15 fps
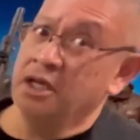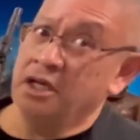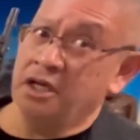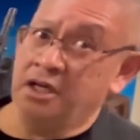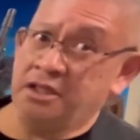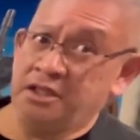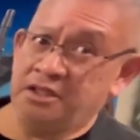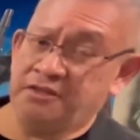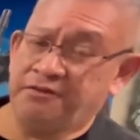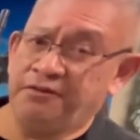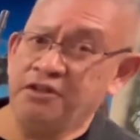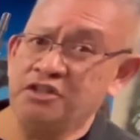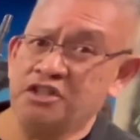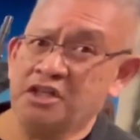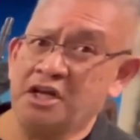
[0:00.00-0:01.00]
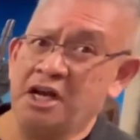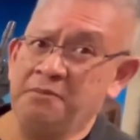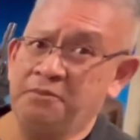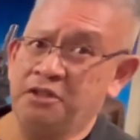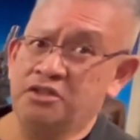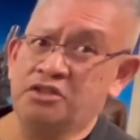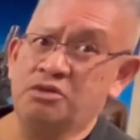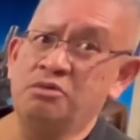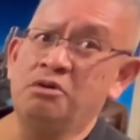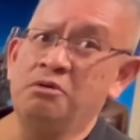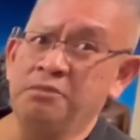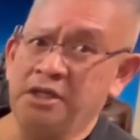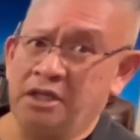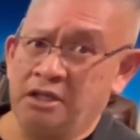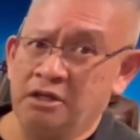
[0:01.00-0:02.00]
and its Finnish copy, the
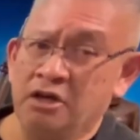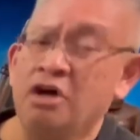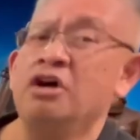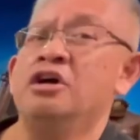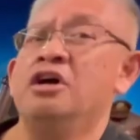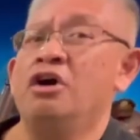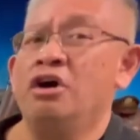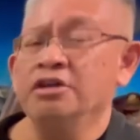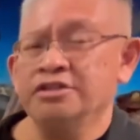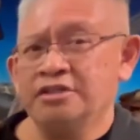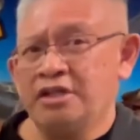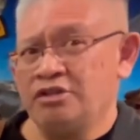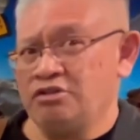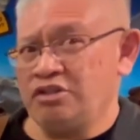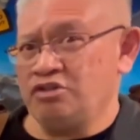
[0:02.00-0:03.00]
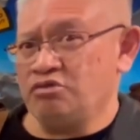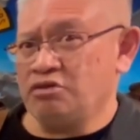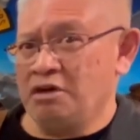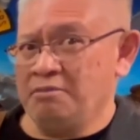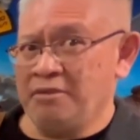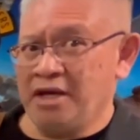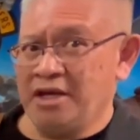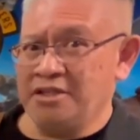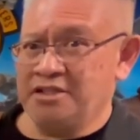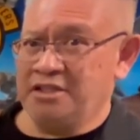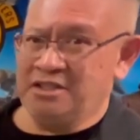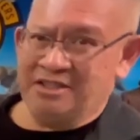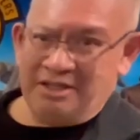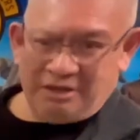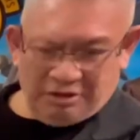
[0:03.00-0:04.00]
Suomi, also had these drum
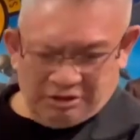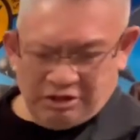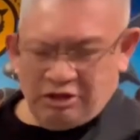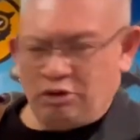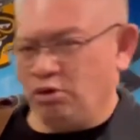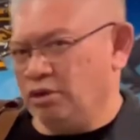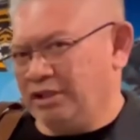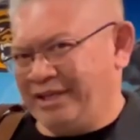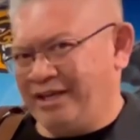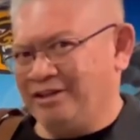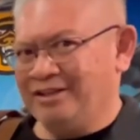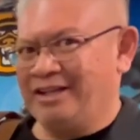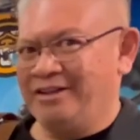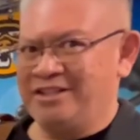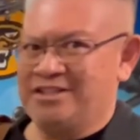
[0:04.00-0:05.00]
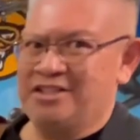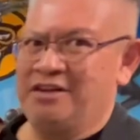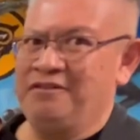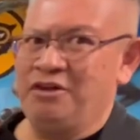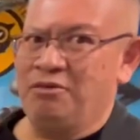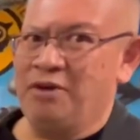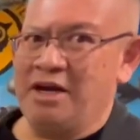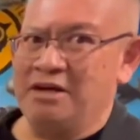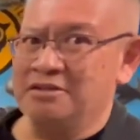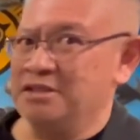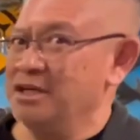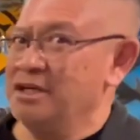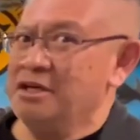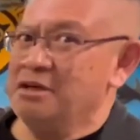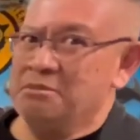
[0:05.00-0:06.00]
magazines that held like 70 rounds,
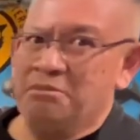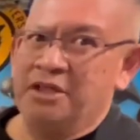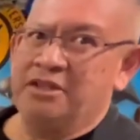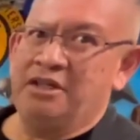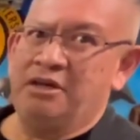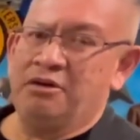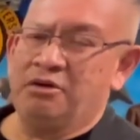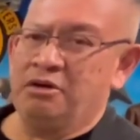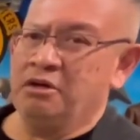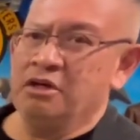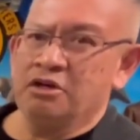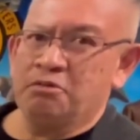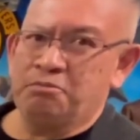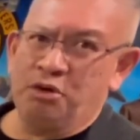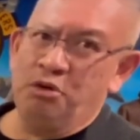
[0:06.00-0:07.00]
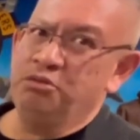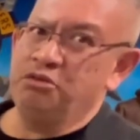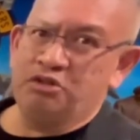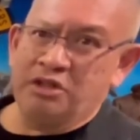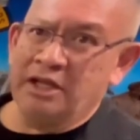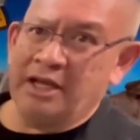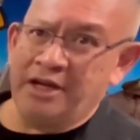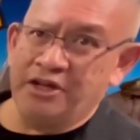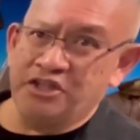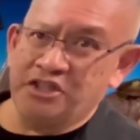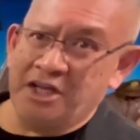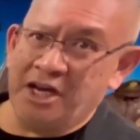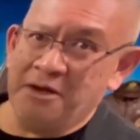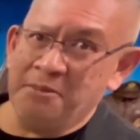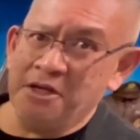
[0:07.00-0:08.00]
but they were prone to a lot of
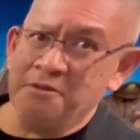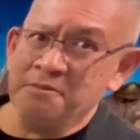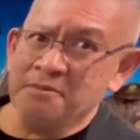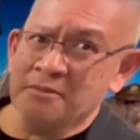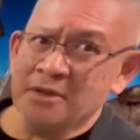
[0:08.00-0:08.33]
jamming,